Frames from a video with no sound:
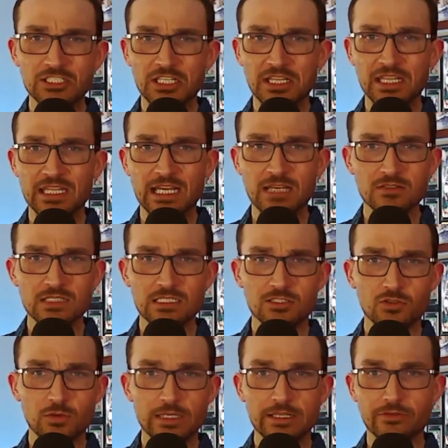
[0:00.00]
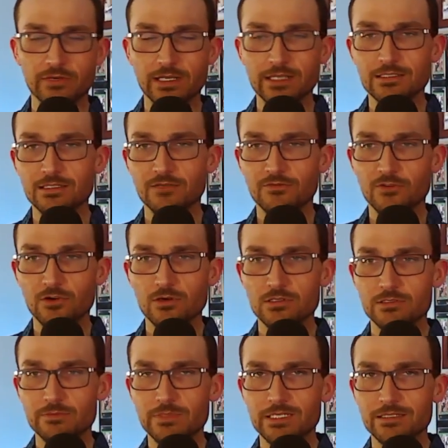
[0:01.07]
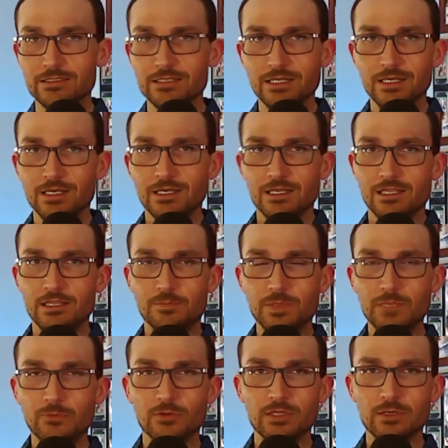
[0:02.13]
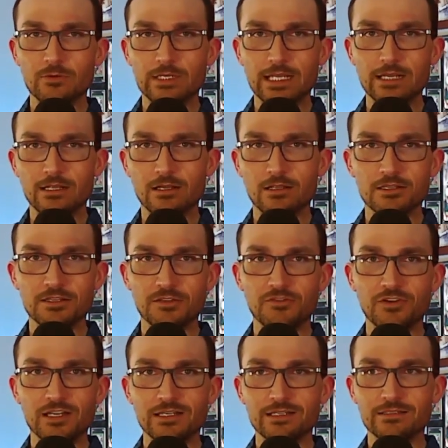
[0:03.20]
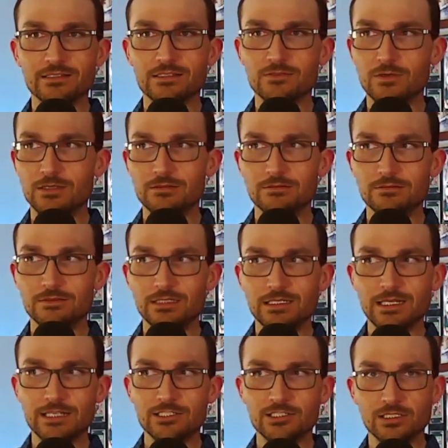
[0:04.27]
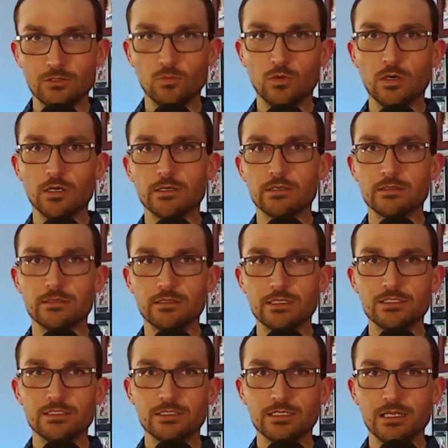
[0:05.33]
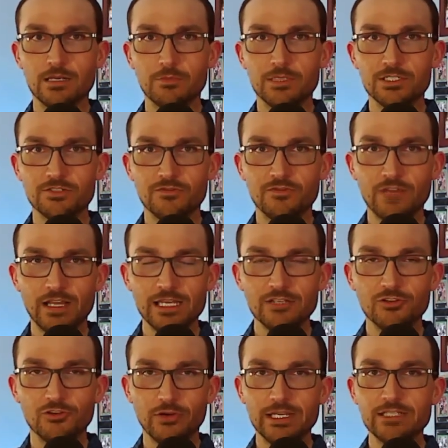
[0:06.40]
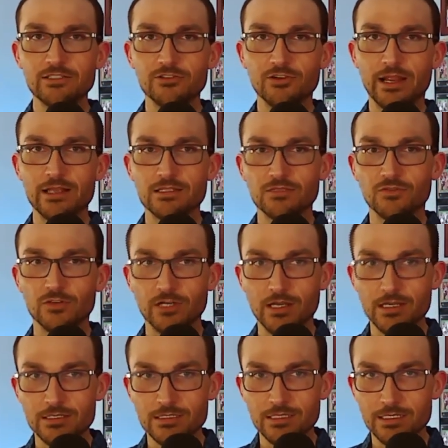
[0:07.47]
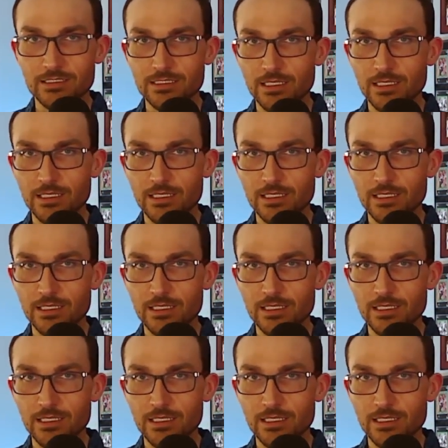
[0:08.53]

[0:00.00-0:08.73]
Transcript: 1,000 tweet threads, of course, because the people that were getting all of the funding this way didn't actually work. They just got a bunch of fucking green grants, for Christ's sakes.